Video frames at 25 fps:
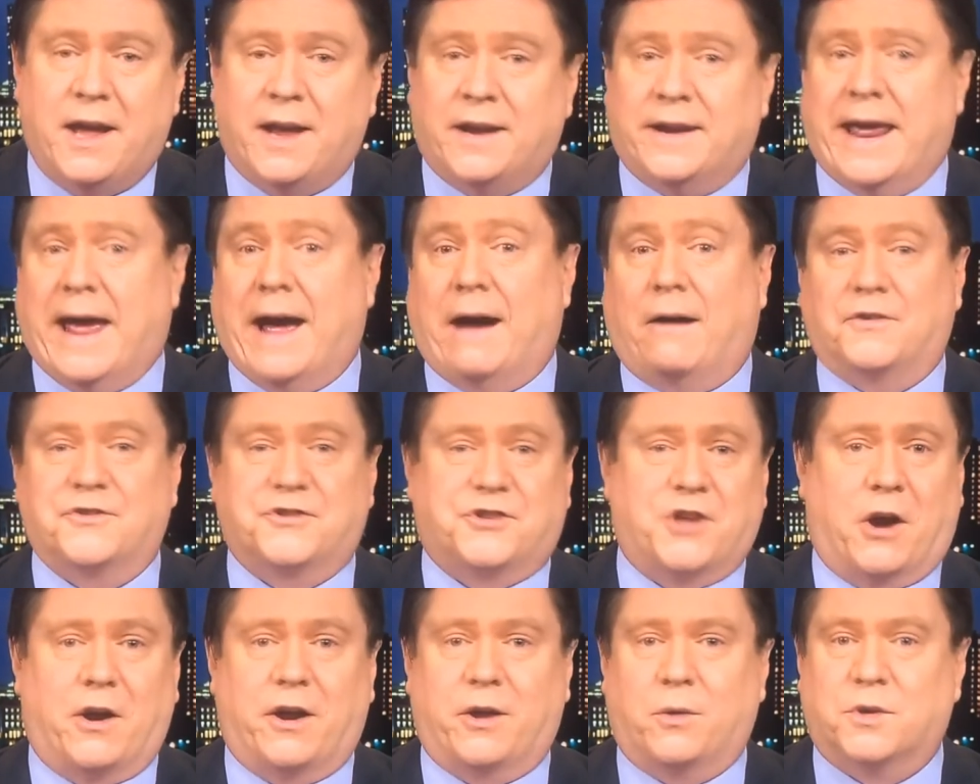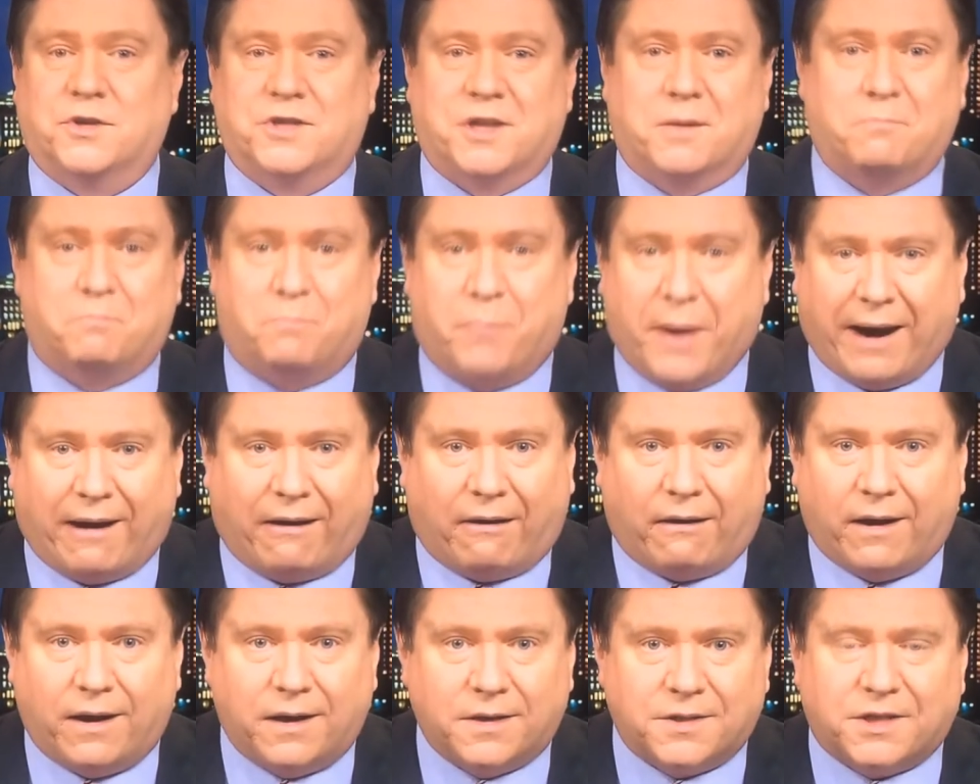Now, Sony was
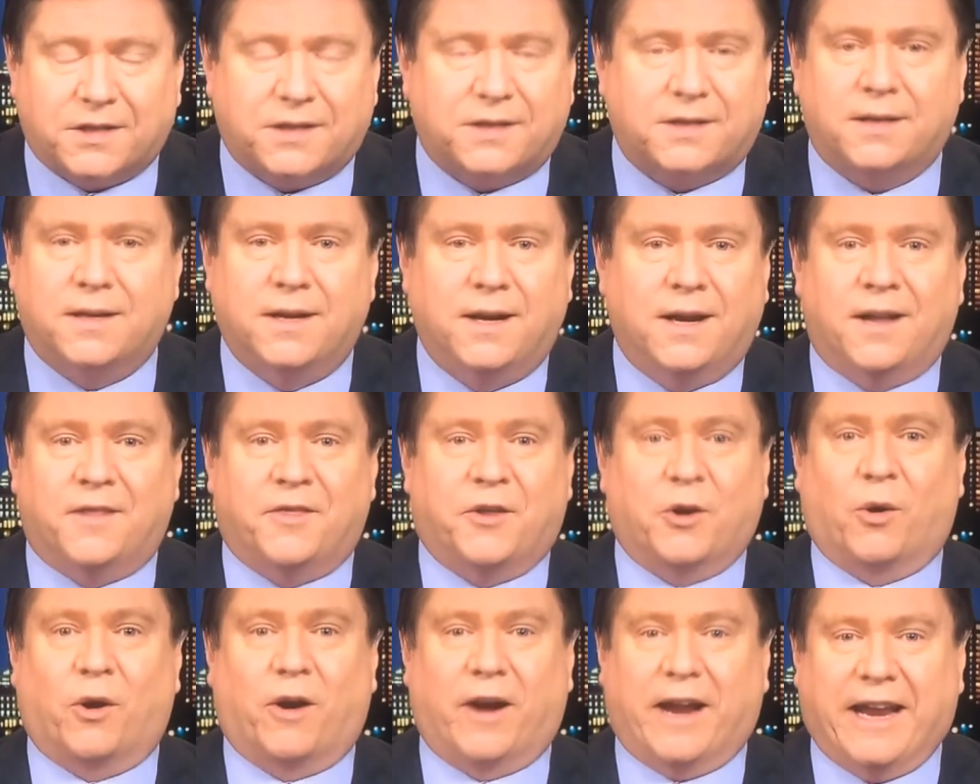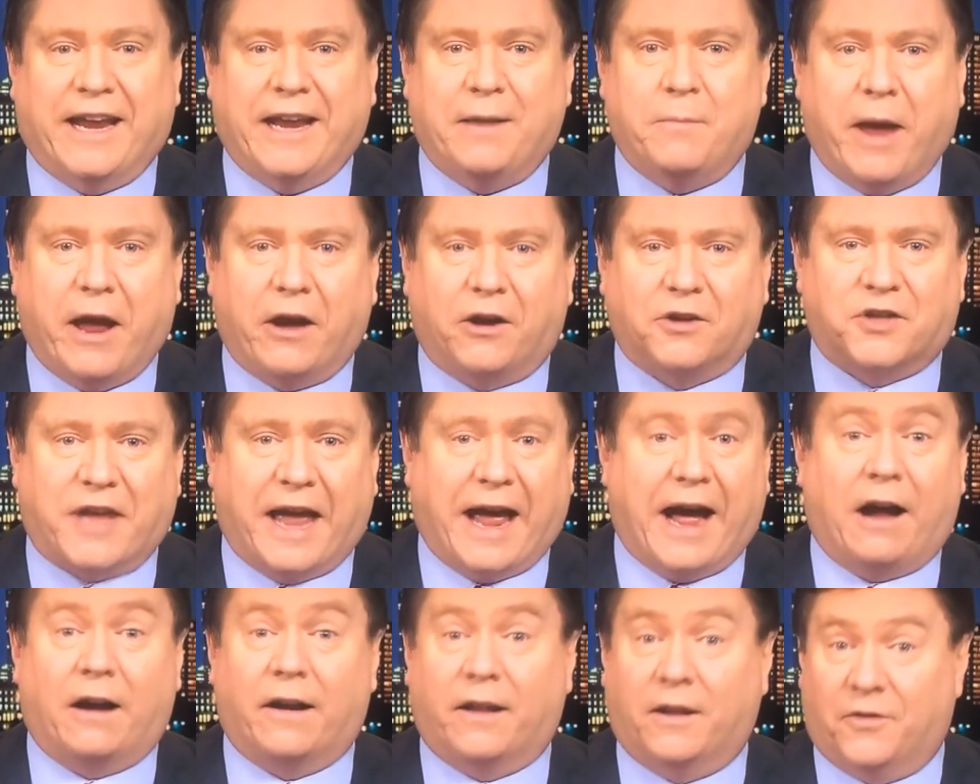embarrassed. There were emails
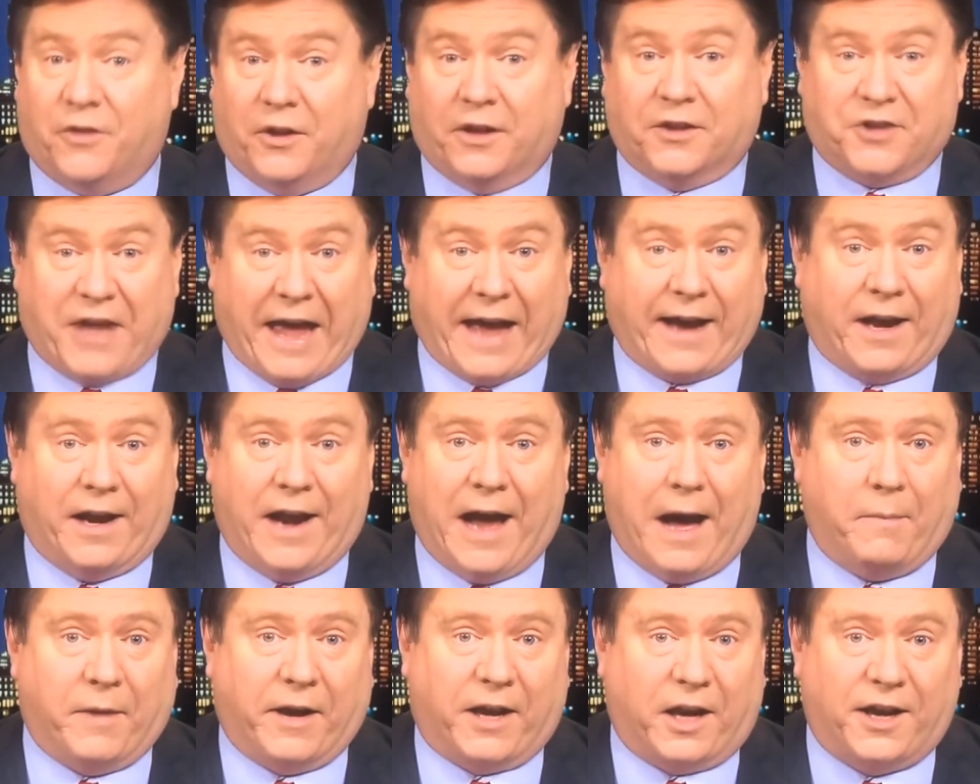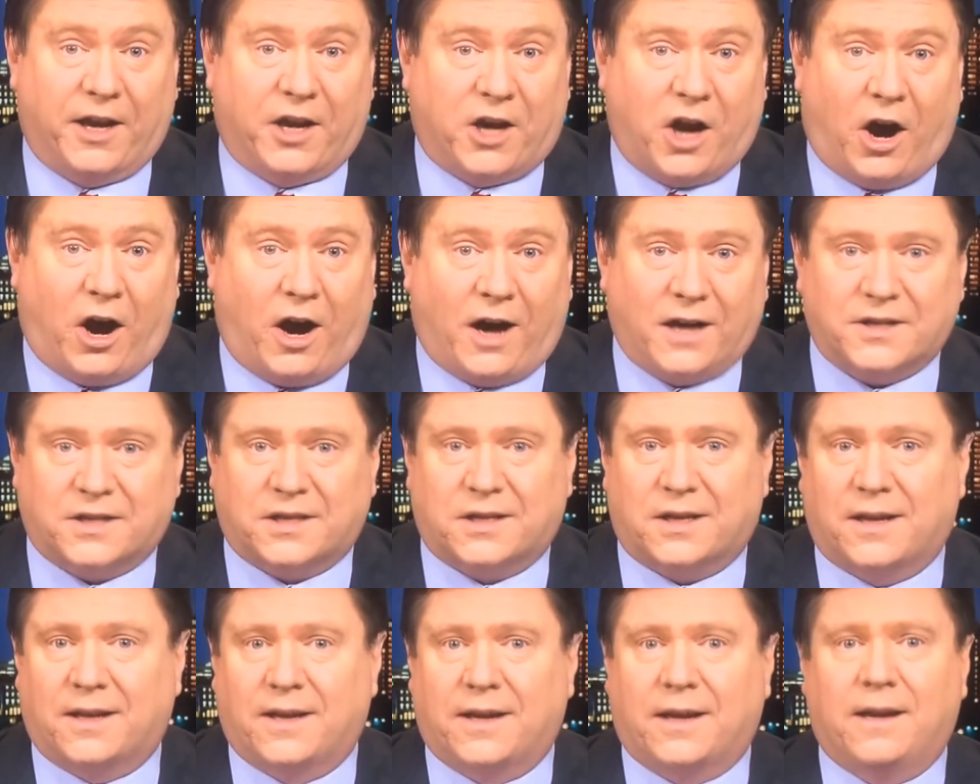out. It, it's economically
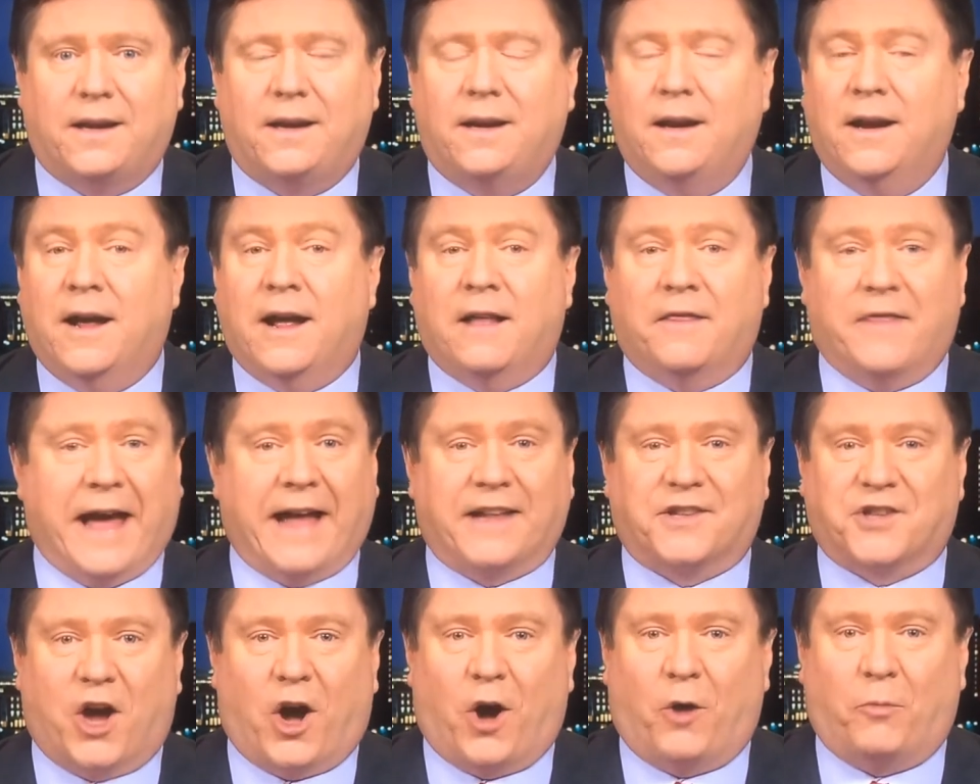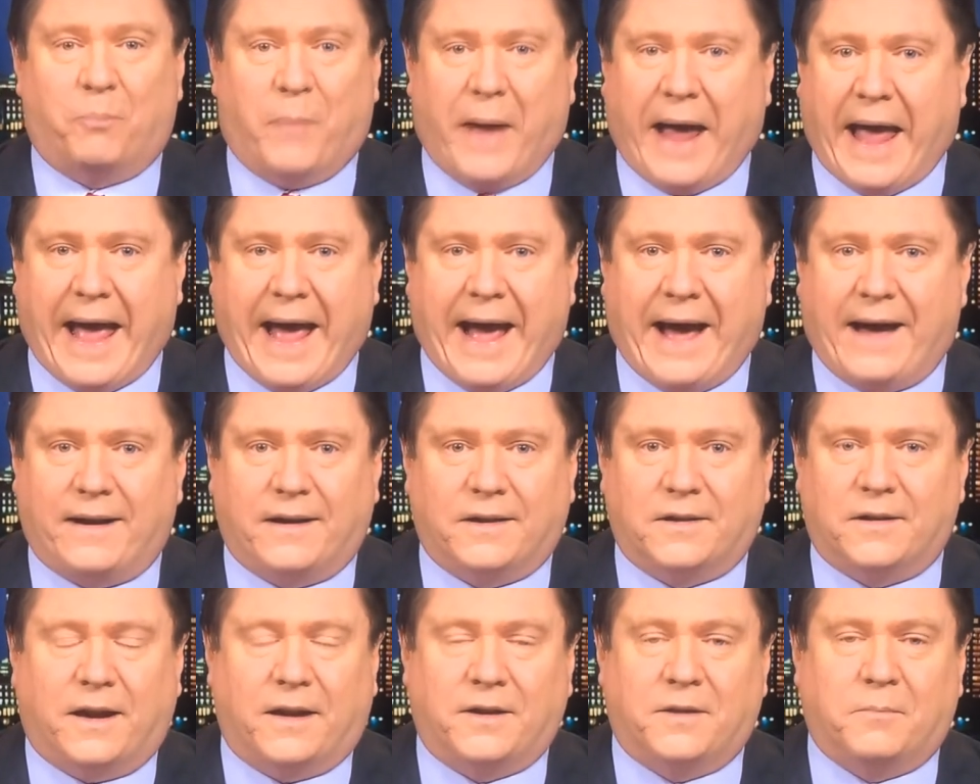costly. That's all bad.
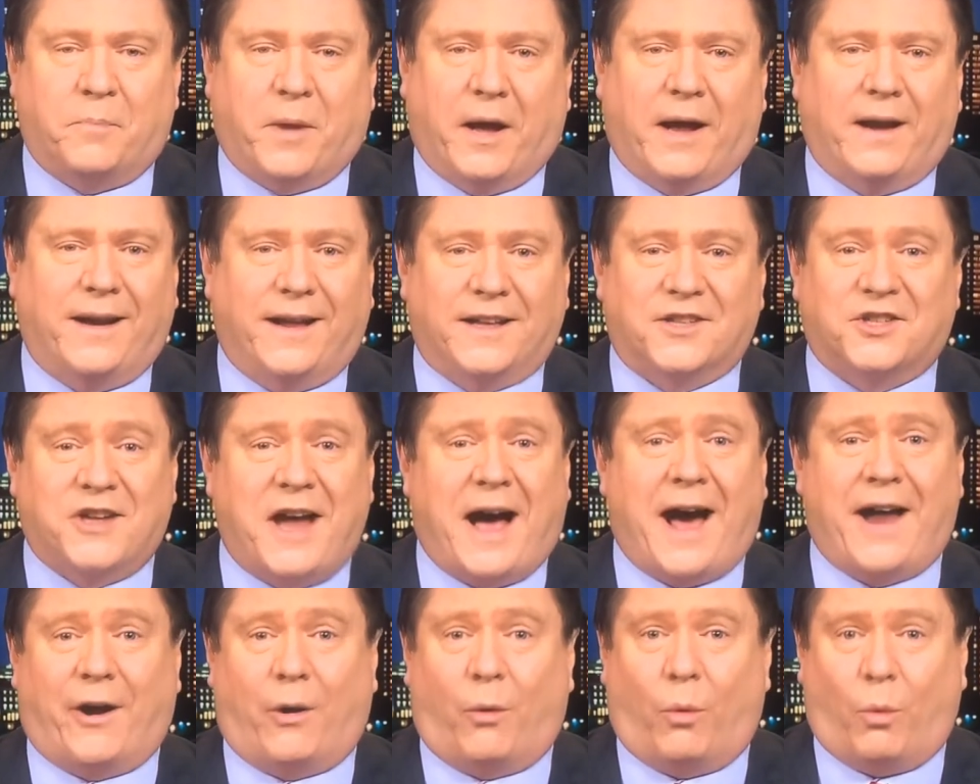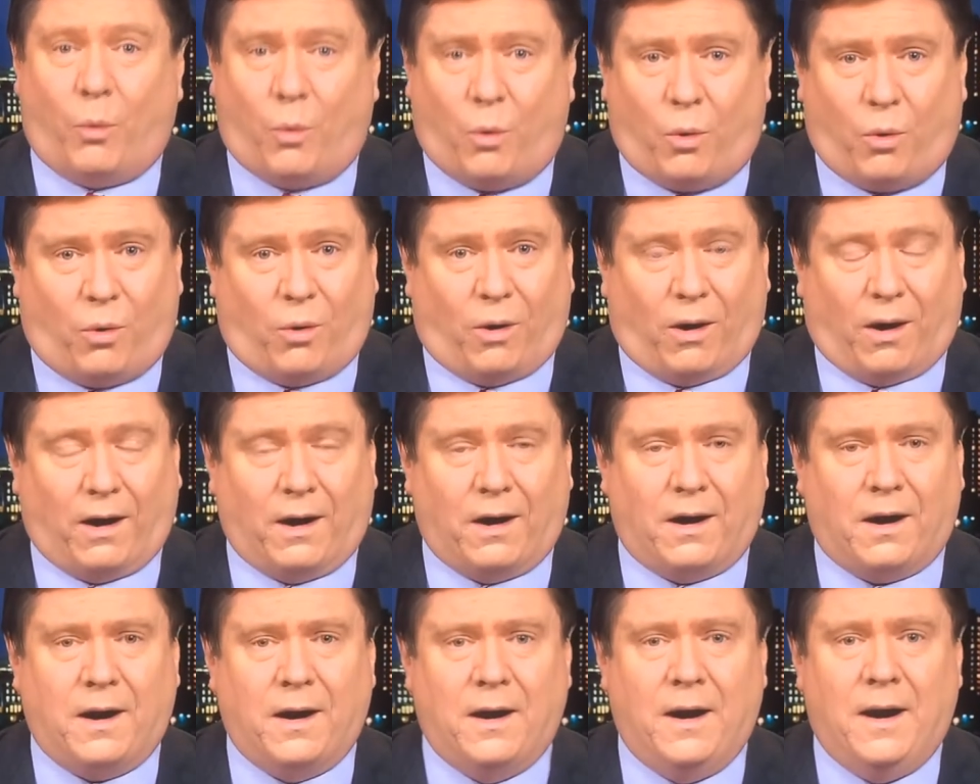And, and but it's not a
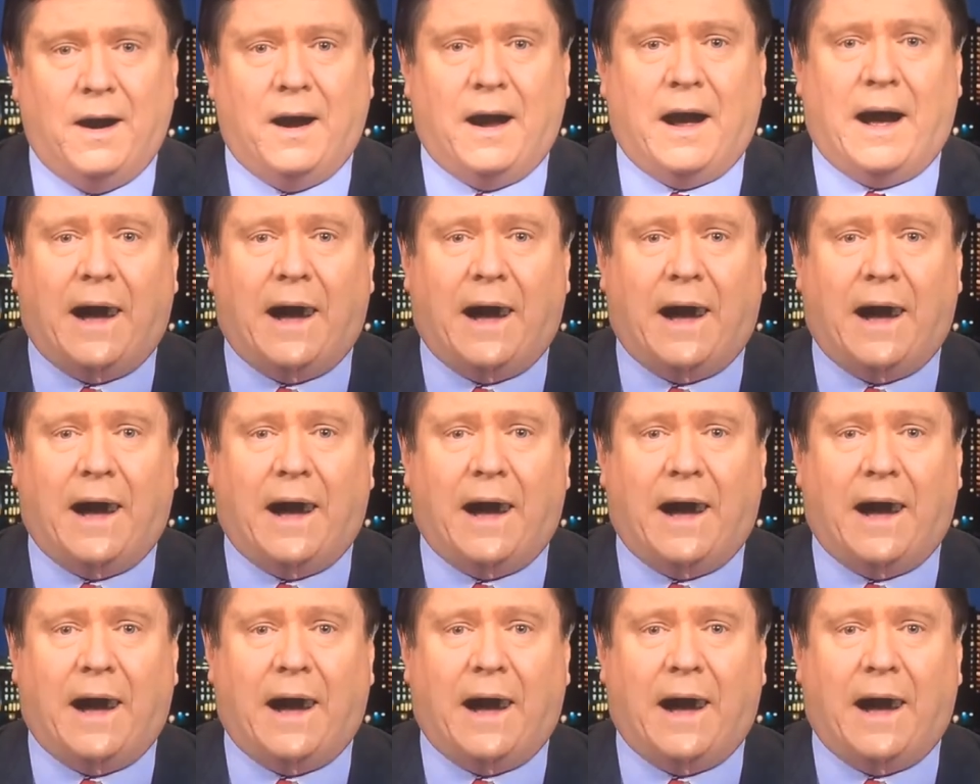war.